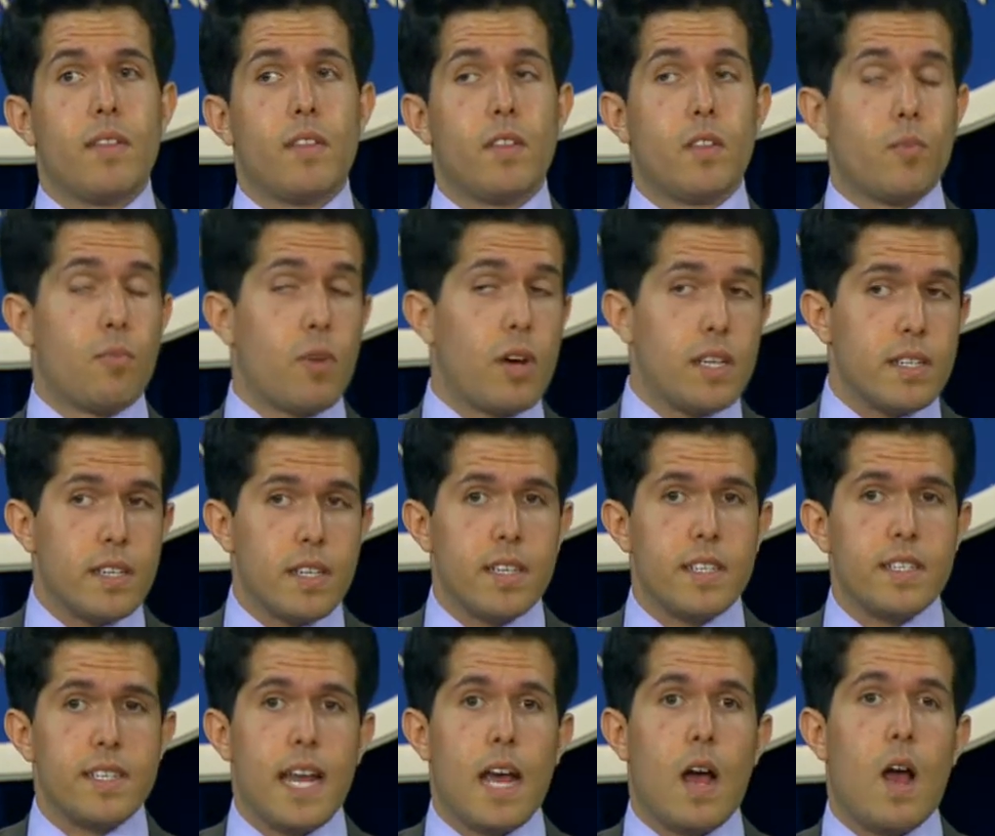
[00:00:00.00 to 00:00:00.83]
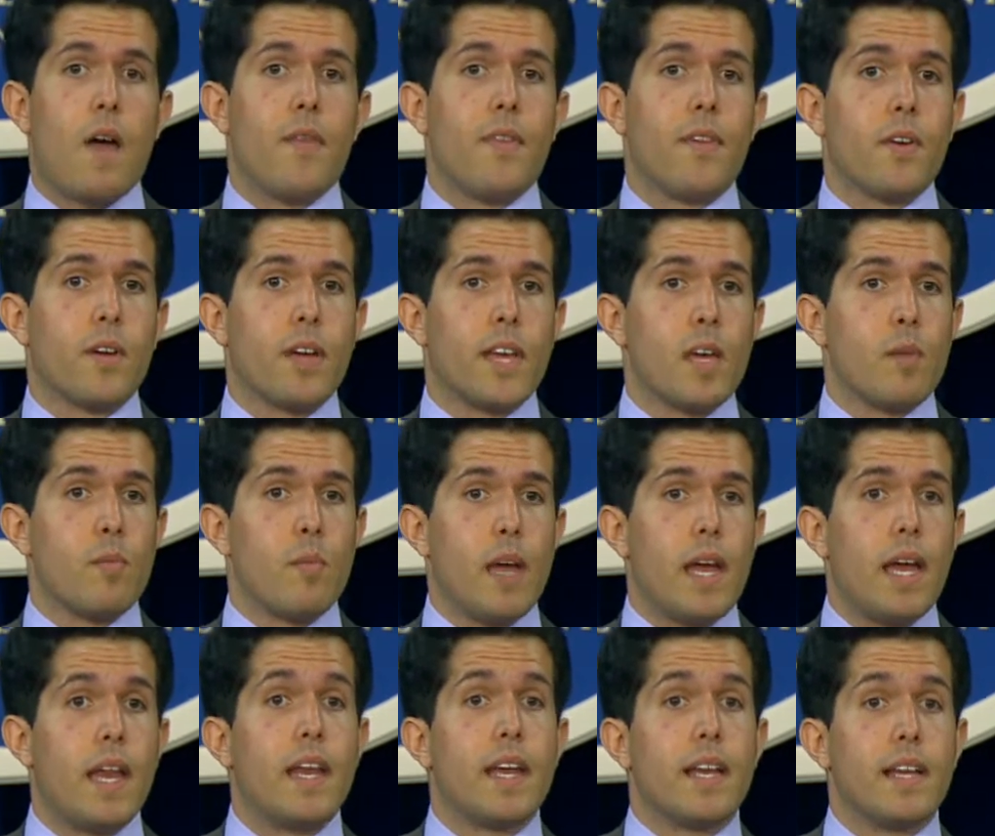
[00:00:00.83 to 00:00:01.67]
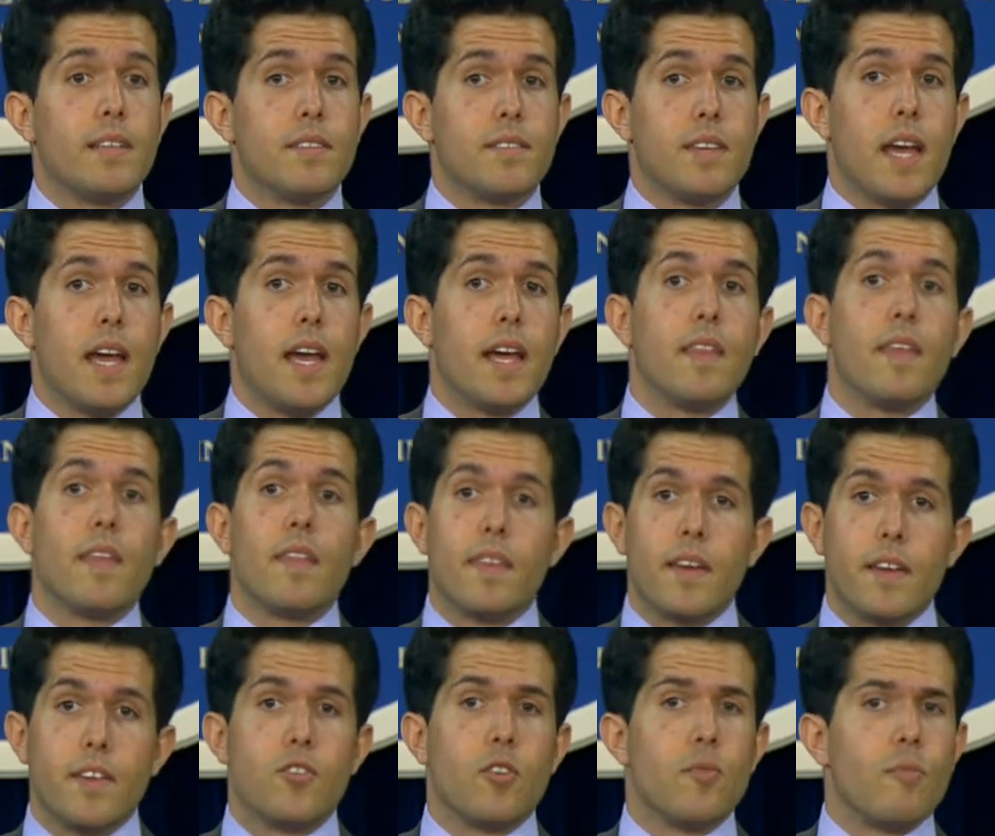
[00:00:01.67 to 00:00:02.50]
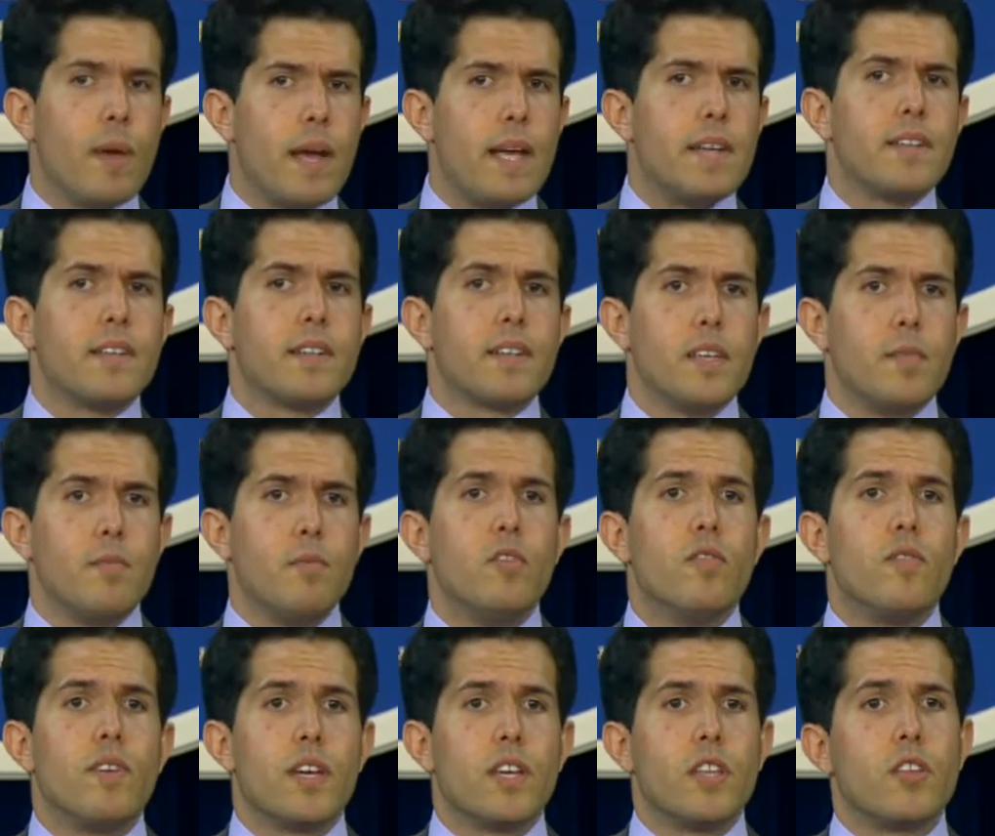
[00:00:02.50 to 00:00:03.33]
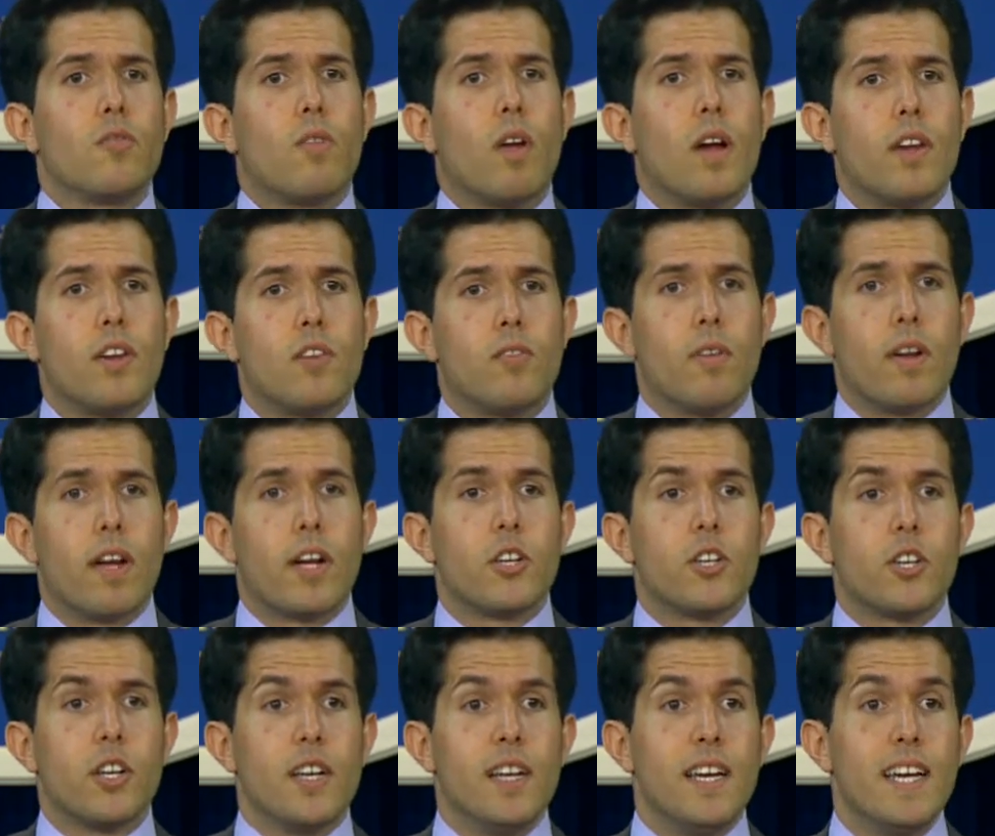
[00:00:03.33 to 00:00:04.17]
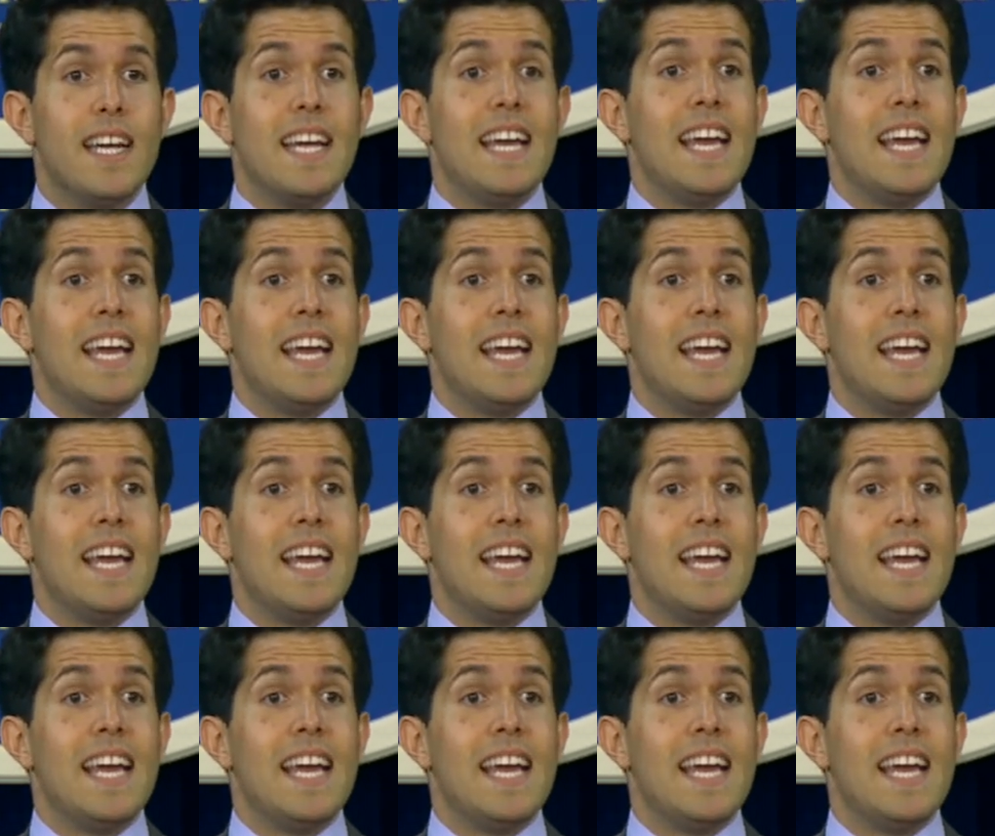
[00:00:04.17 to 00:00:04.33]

That the president is now out there campaigning and saying that things are basically moving in the right direction.